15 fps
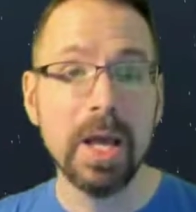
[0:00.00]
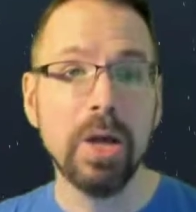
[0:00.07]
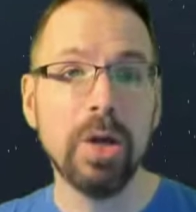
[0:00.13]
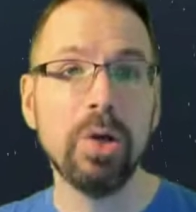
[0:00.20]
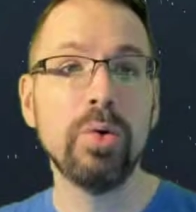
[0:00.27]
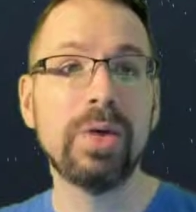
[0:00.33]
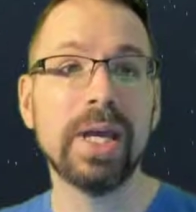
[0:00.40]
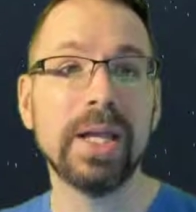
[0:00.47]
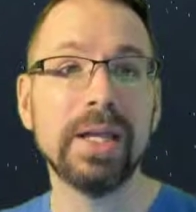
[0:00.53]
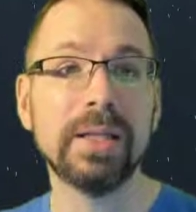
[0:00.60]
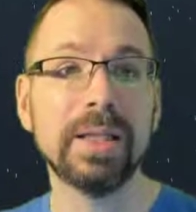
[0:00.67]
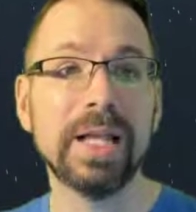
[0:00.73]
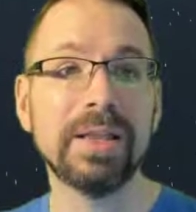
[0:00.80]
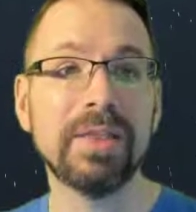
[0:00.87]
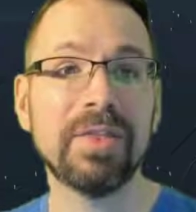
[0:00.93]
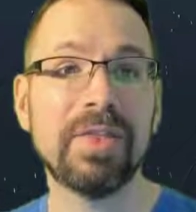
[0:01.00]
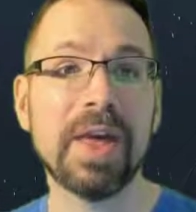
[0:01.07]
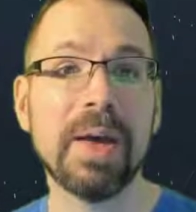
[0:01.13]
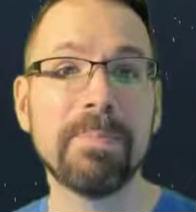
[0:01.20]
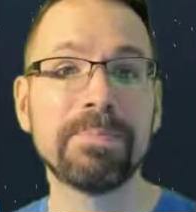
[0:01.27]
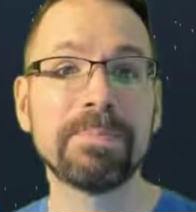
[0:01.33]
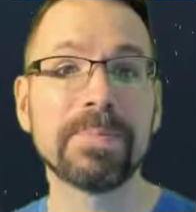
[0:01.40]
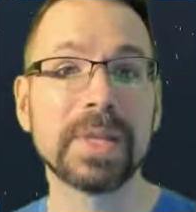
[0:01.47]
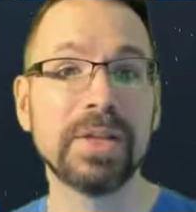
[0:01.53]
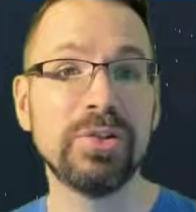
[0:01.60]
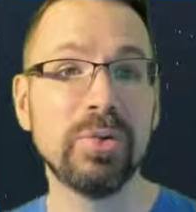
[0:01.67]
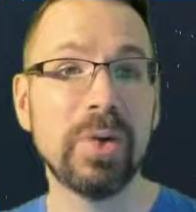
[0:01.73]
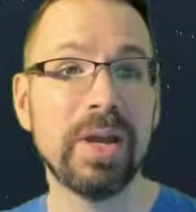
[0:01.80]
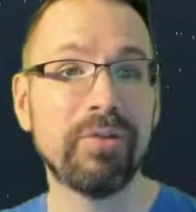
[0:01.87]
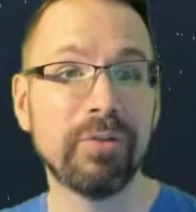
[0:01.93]
who can let them
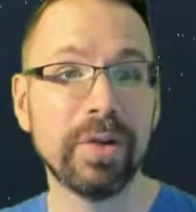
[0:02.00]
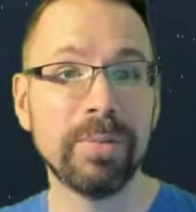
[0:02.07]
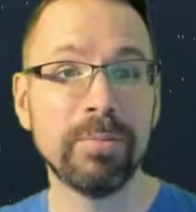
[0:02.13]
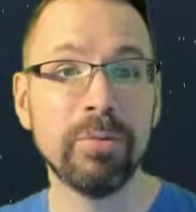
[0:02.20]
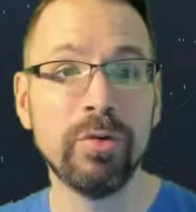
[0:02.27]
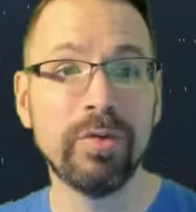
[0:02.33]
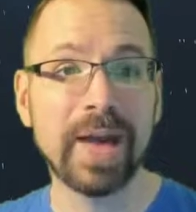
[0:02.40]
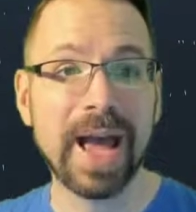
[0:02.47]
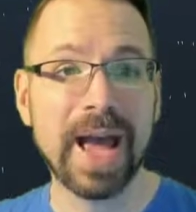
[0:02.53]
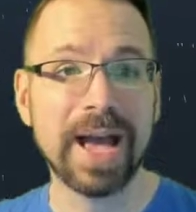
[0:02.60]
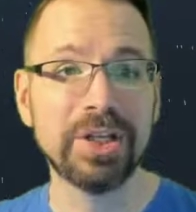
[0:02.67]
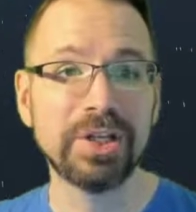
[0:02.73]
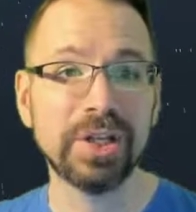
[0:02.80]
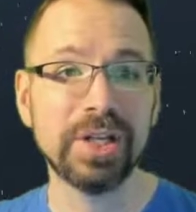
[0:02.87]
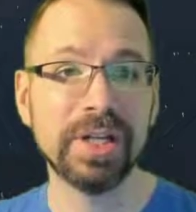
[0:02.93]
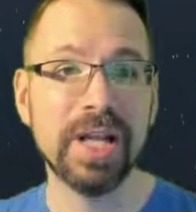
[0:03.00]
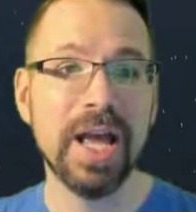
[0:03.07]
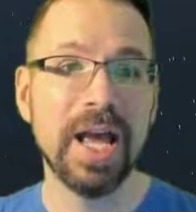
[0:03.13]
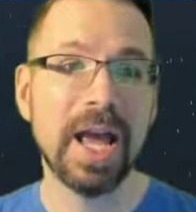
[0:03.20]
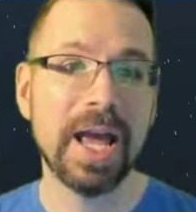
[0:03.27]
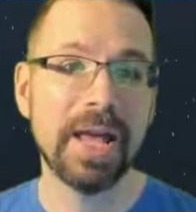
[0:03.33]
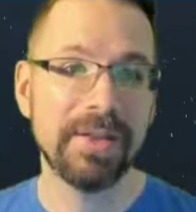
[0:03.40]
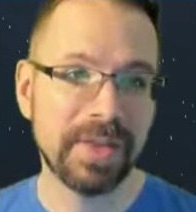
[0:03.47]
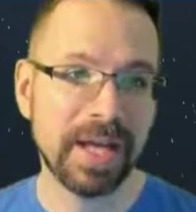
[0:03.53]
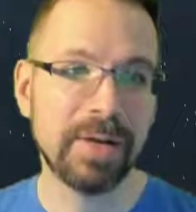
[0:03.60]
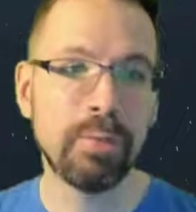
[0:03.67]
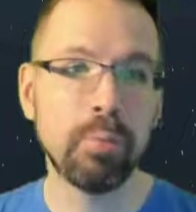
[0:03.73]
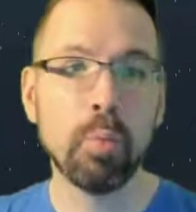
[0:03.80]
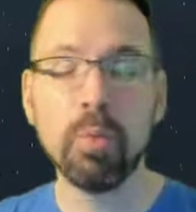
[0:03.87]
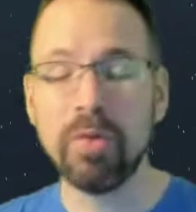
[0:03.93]
do a free move action and
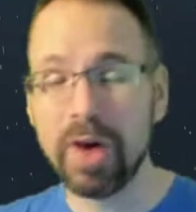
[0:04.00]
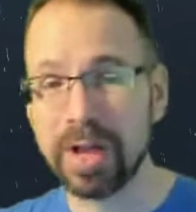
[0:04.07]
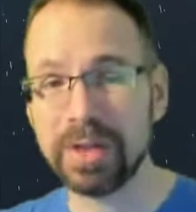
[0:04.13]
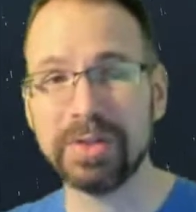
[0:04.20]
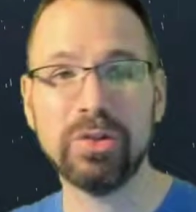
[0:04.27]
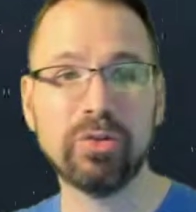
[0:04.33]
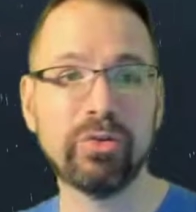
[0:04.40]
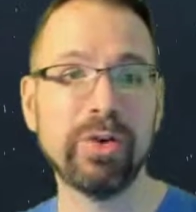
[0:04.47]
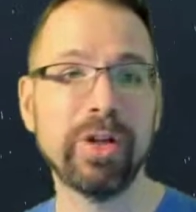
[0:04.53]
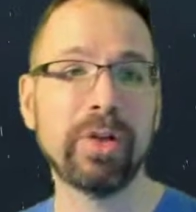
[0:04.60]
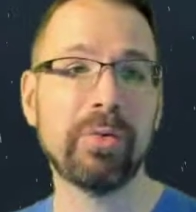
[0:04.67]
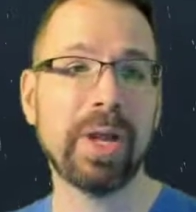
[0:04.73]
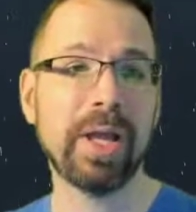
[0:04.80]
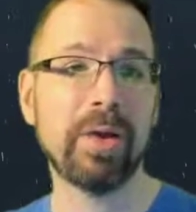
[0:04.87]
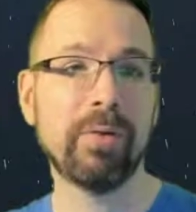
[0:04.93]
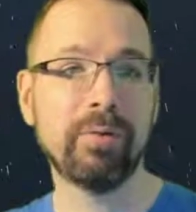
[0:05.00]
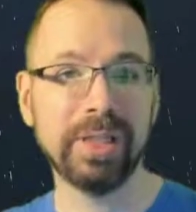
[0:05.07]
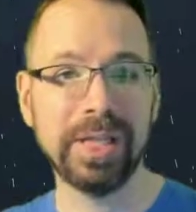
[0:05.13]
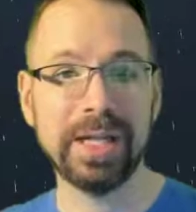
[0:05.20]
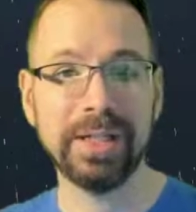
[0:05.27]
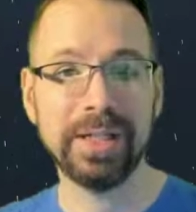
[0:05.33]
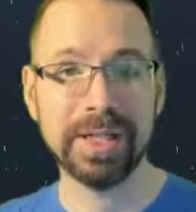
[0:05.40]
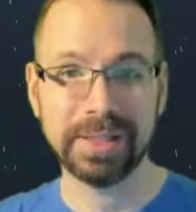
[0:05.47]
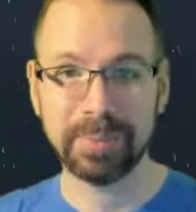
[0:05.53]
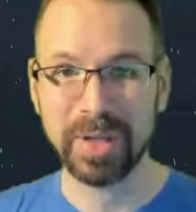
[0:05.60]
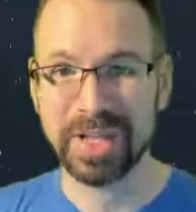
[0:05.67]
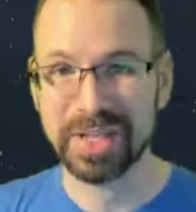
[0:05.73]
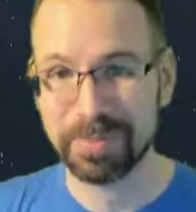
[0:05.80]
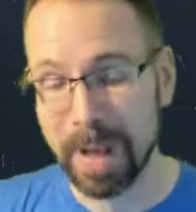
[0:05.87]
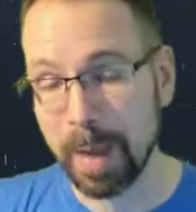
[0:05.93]
then thus triggering relentless
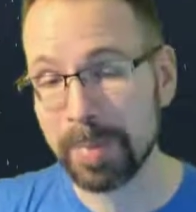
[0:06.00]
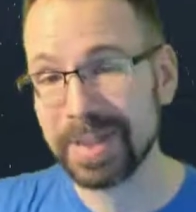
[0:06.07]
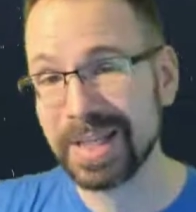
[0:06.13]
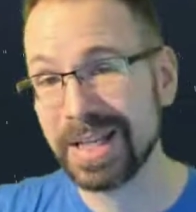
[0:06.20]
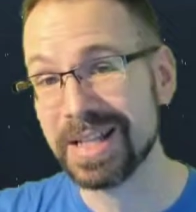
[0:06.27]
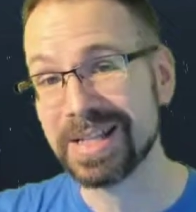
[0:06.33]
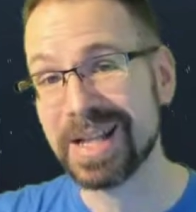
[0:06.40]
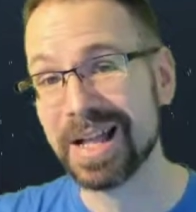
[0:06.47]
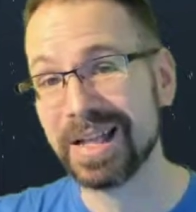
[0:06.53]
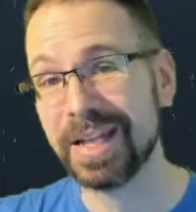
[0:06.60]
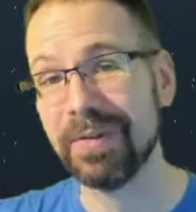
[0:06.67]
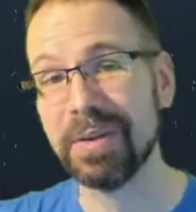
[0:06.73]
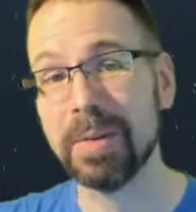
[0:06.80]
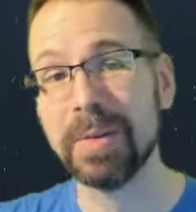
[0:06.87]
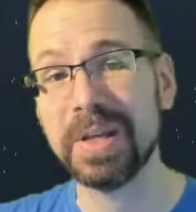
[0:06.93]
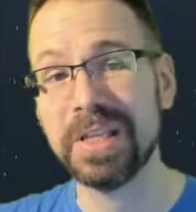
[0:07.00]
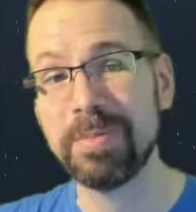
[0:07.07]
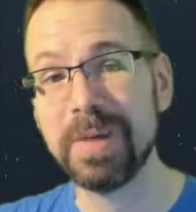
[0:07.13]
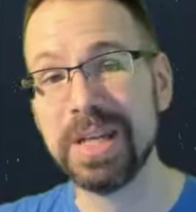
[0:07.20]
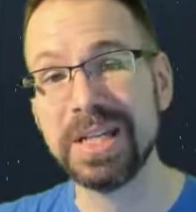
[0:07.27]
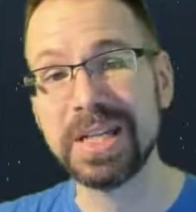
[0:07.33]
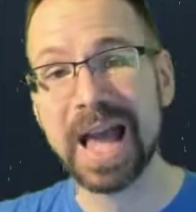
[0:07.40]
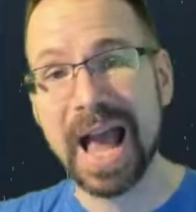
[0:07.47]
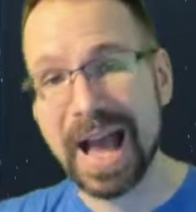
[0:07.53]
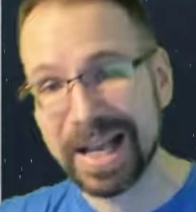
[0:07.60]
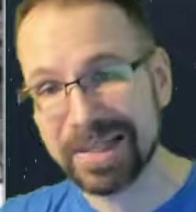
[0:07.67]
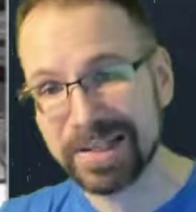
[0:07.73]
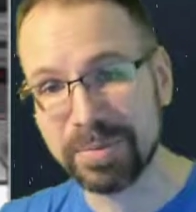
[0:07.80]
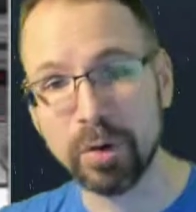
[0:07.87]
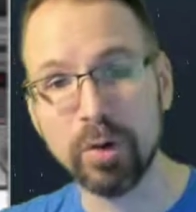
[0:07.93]
because Palpatine is not giving them a speed
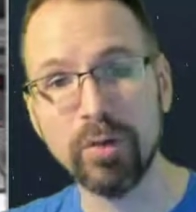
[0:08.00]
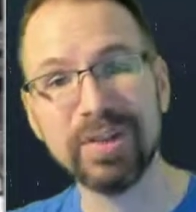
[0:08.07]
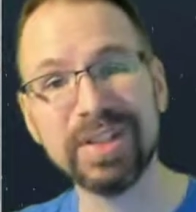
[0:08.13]
X move,